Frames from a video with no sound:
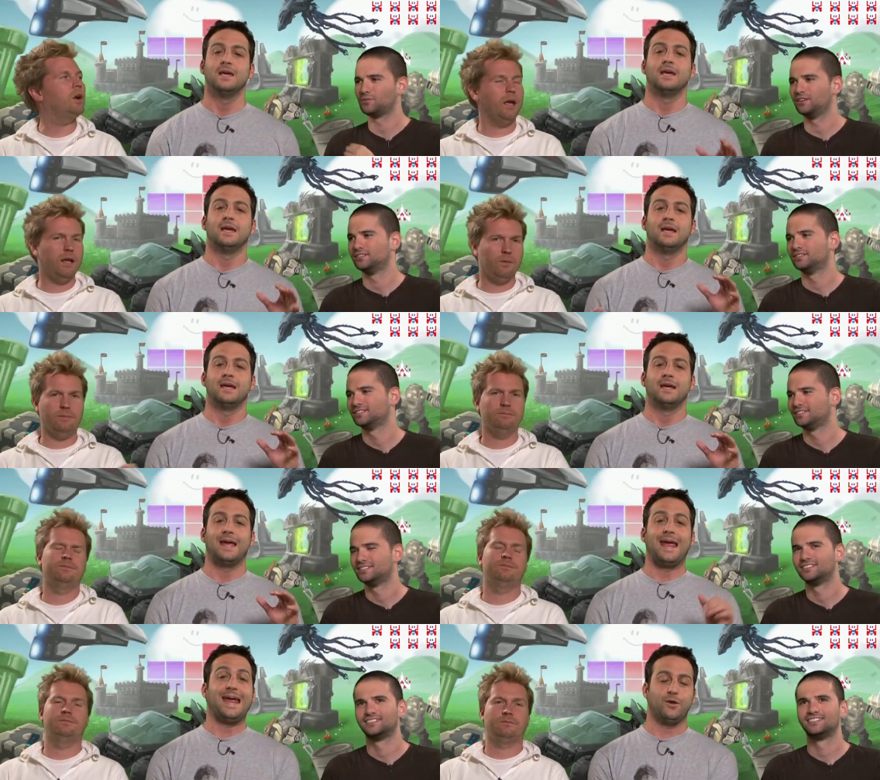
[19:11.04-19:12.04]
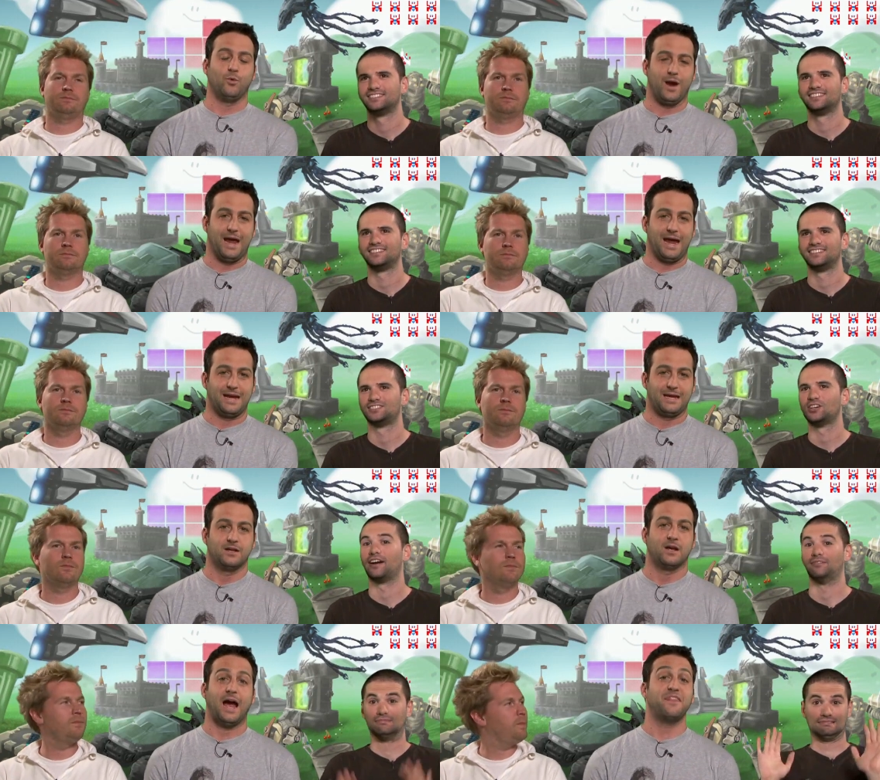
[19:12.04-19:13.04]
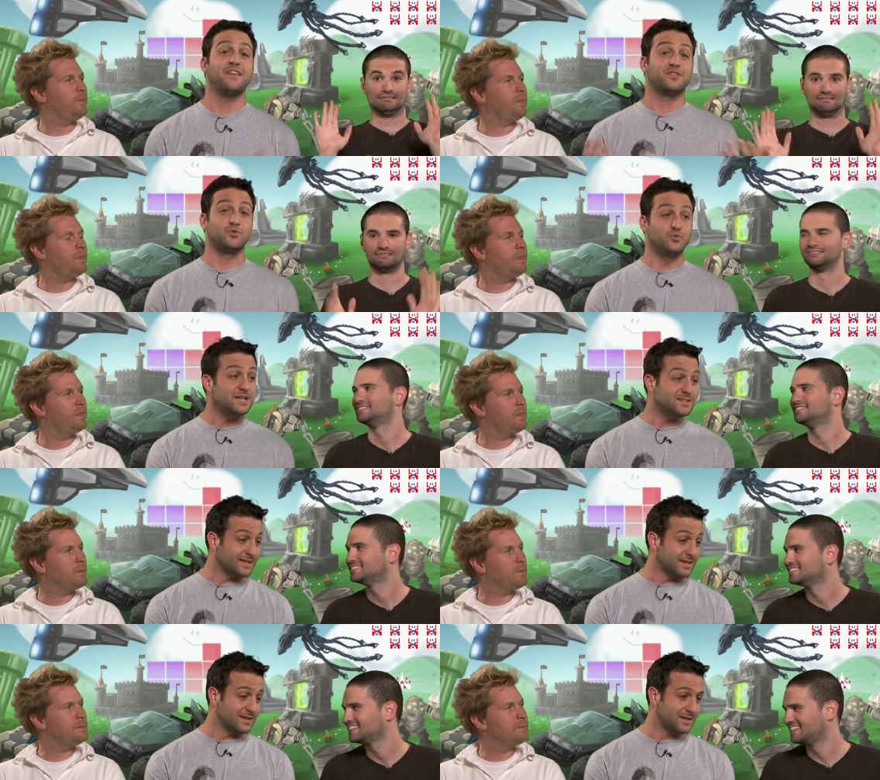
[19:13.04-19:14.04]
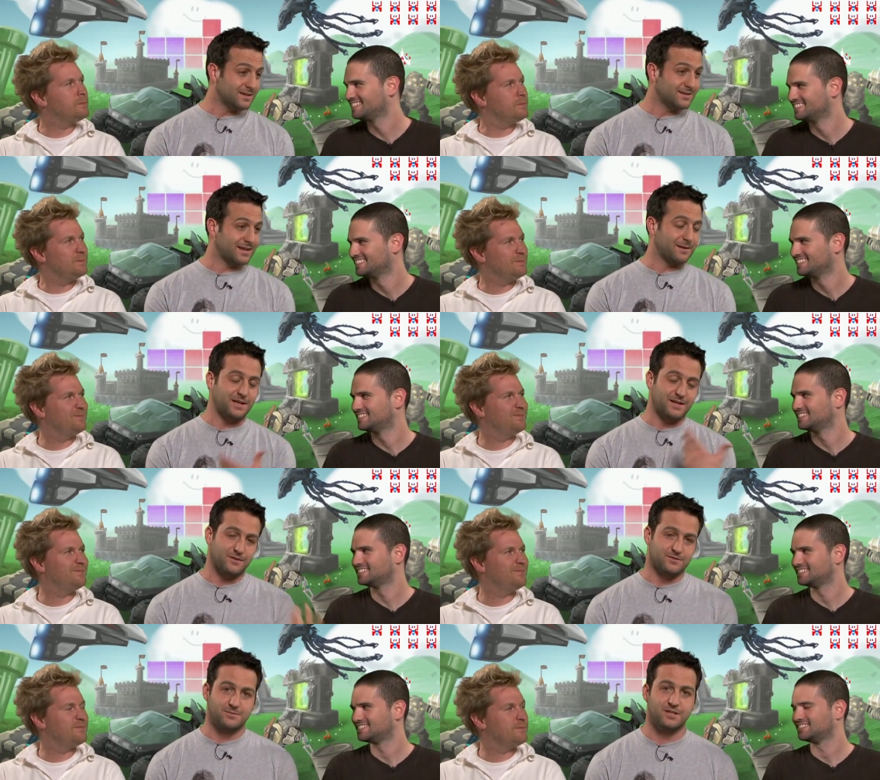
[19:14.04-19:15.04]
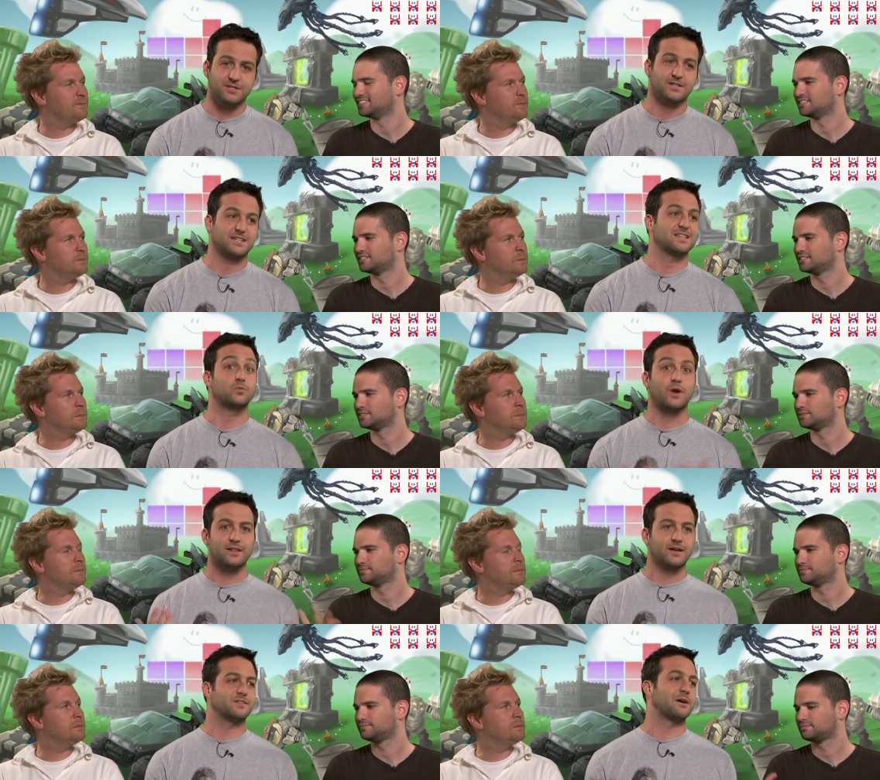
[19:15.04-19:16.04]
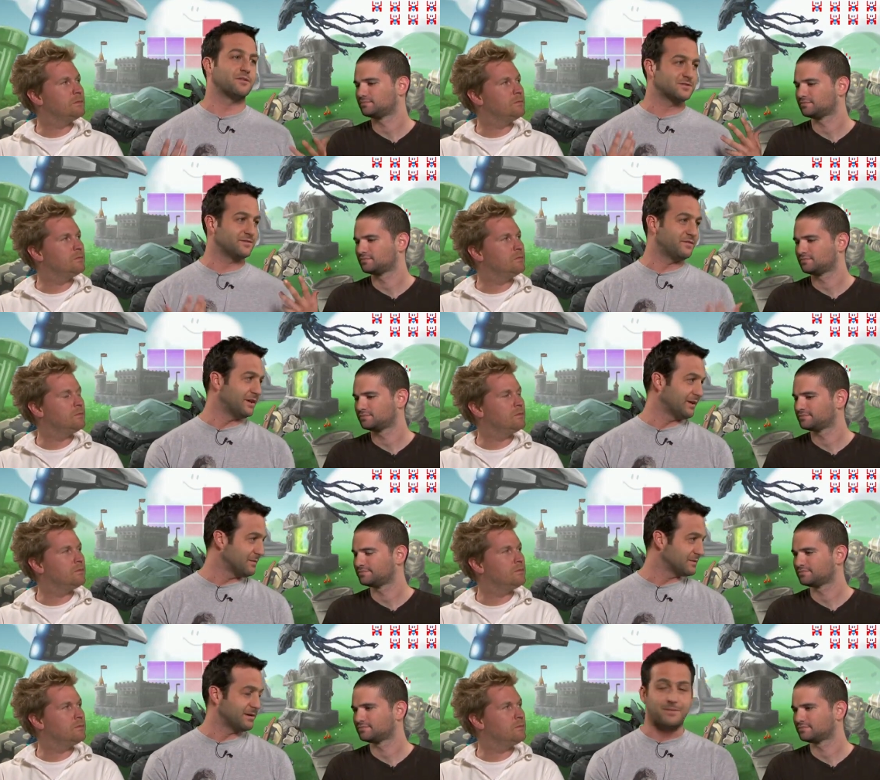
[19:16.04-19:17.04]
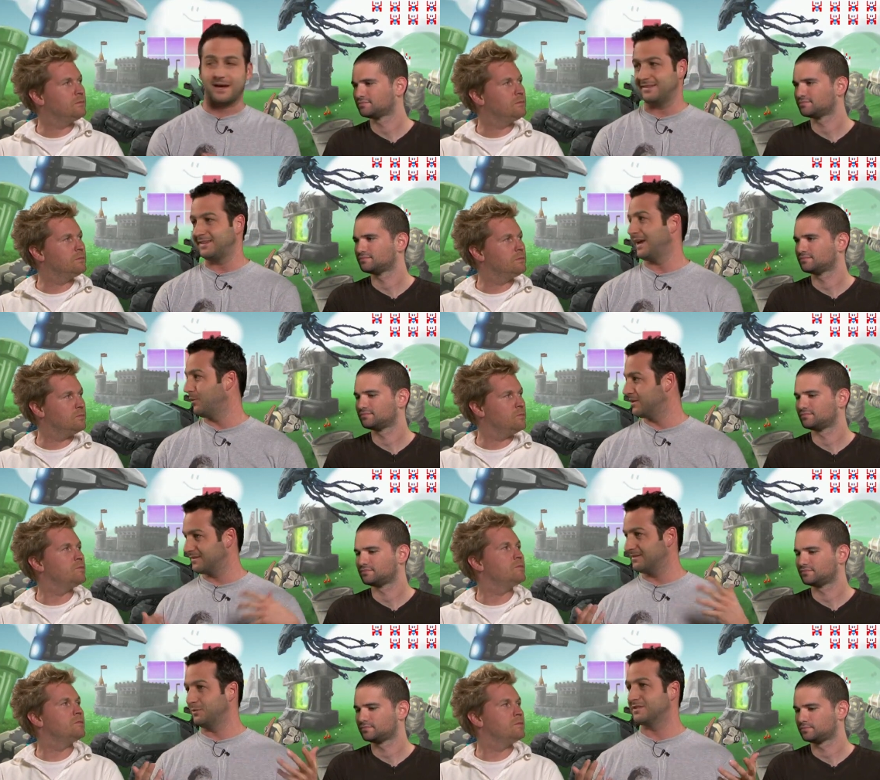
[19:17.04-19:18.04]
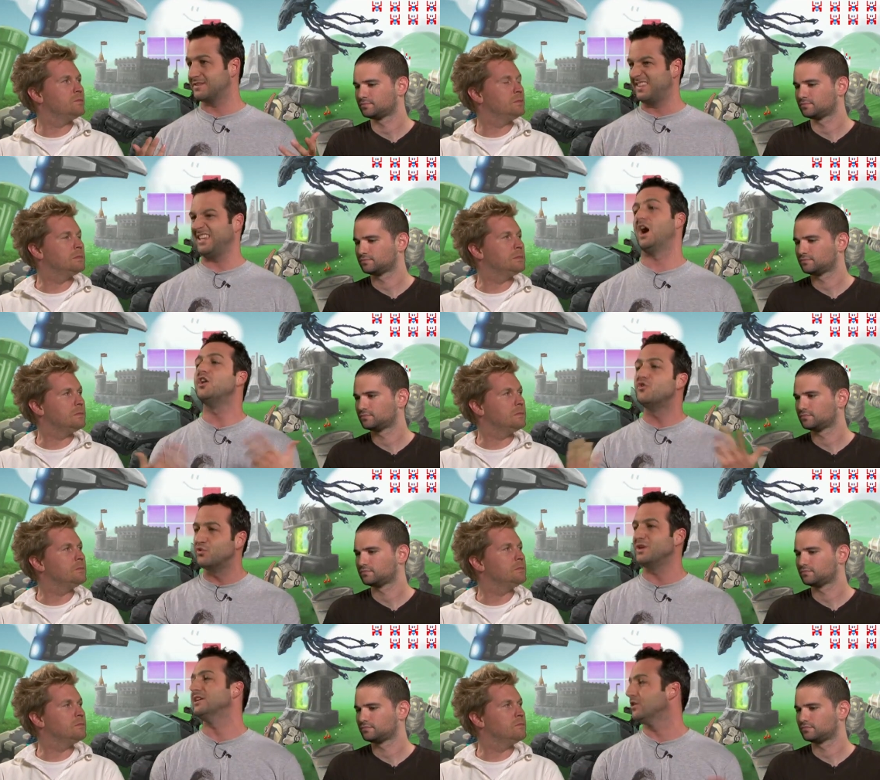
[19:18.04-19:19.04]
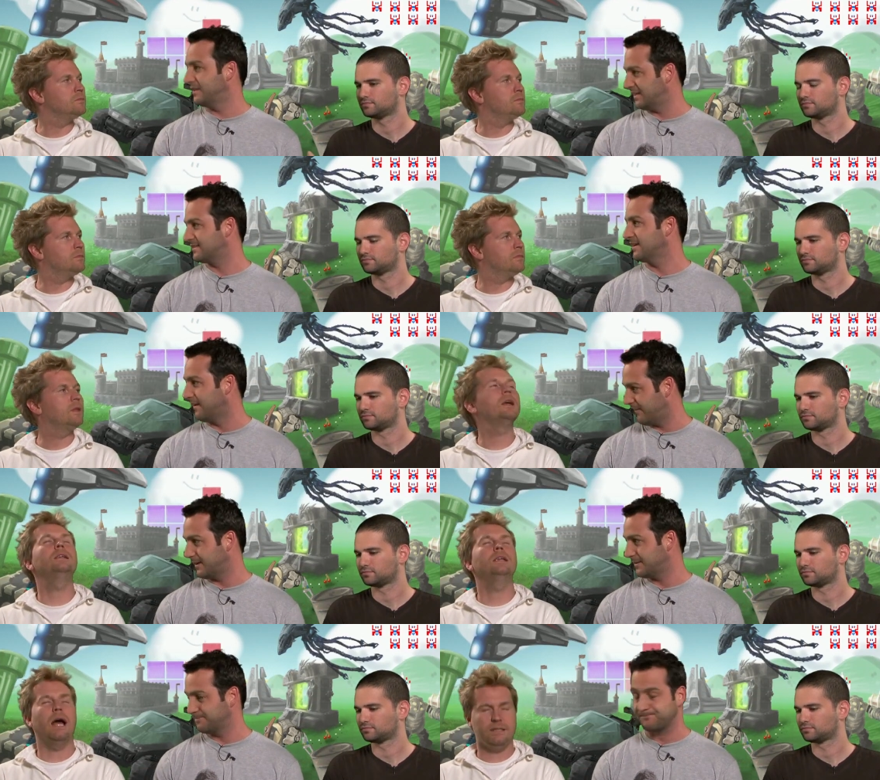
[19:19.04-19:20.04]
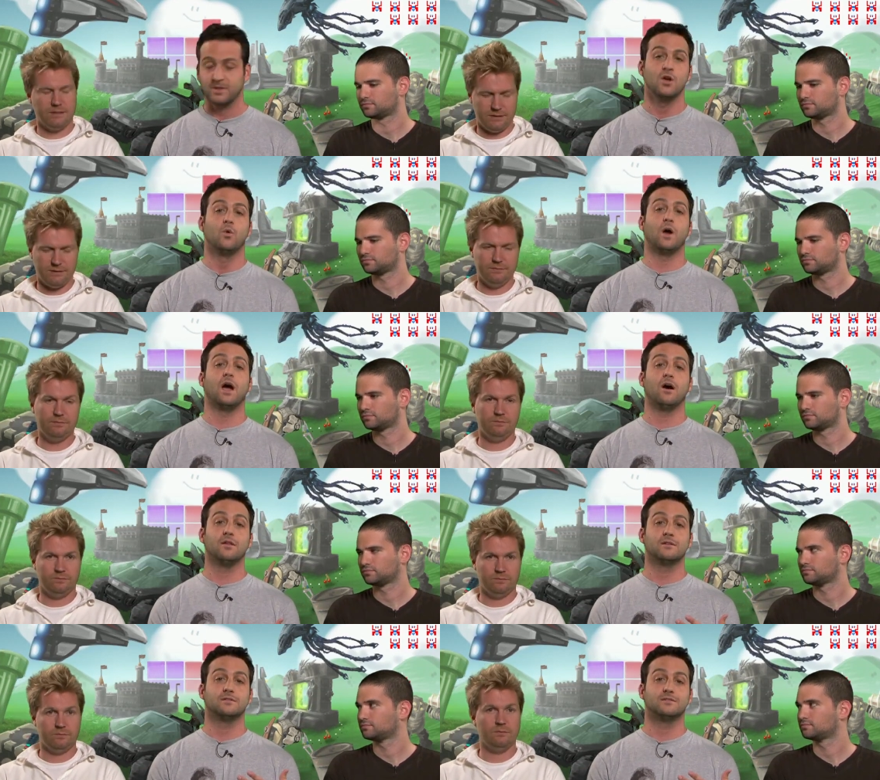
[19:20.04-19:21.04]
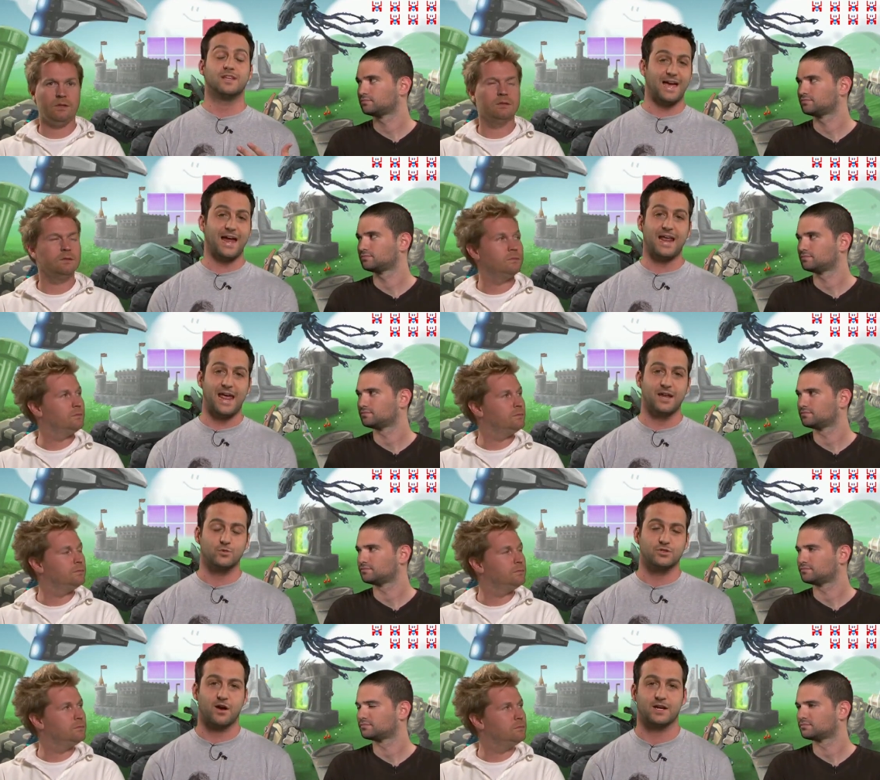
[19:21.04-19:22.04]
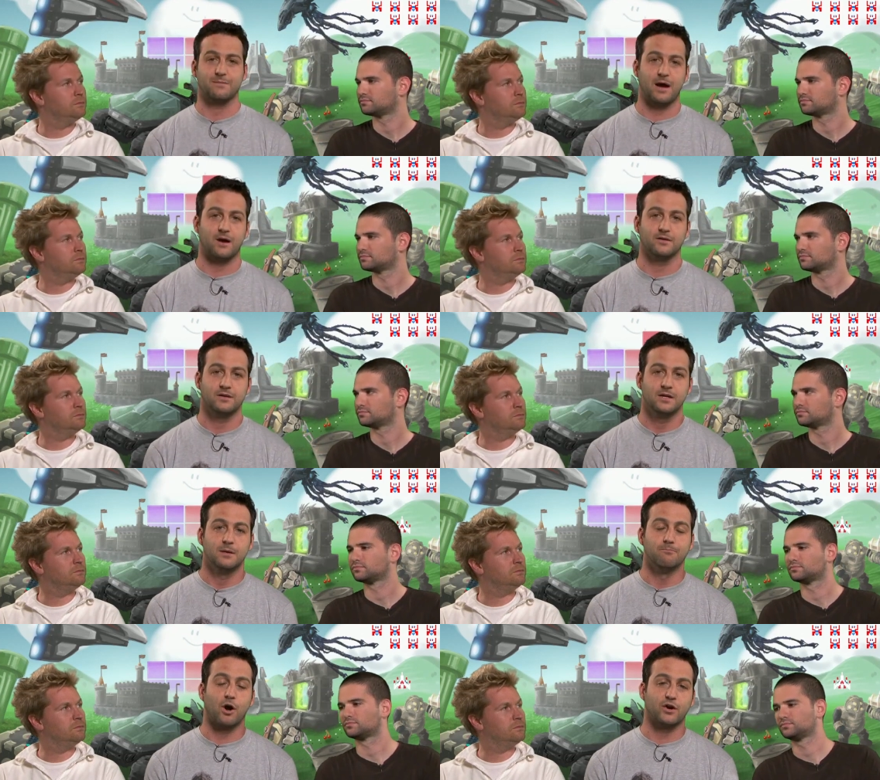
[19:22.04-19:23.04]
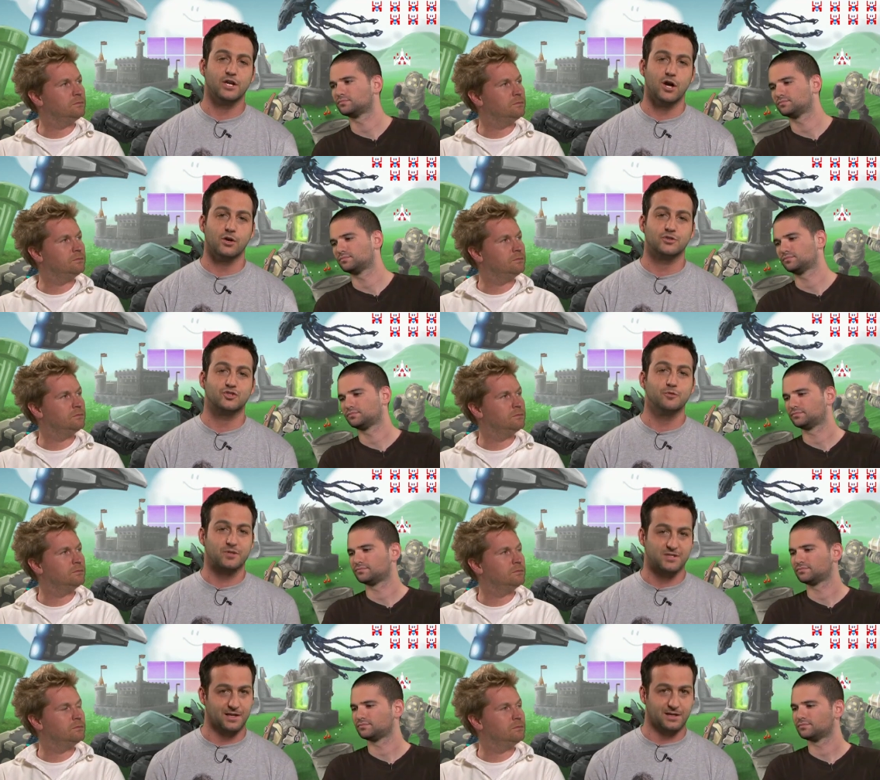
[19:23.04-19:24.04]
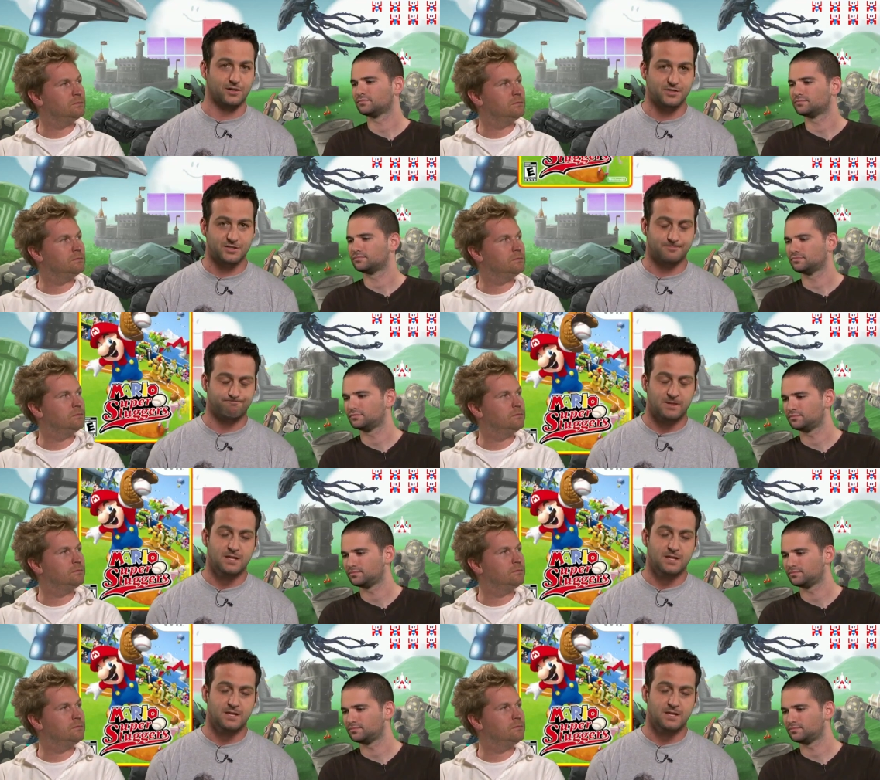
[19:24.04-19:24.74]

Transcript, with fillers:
Speaker 1: Okay, one. anyway. Anyway, sorry. I think the reason that I'm not into those simulation things is what I loved about those video games back in the day was was the unrealness of it. Yes. Well, to that end, we're talking about Mario Super Sluggers